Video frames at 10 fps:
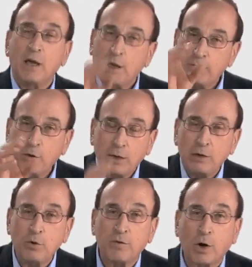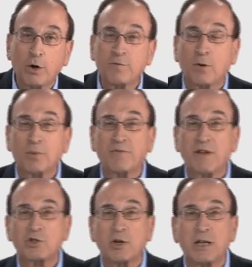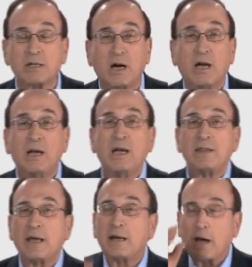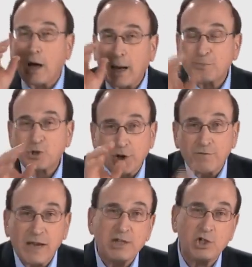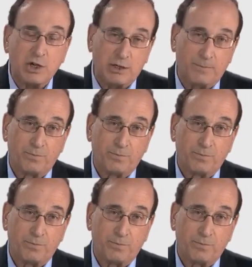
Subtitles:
And you've learned from Professor Litka that observation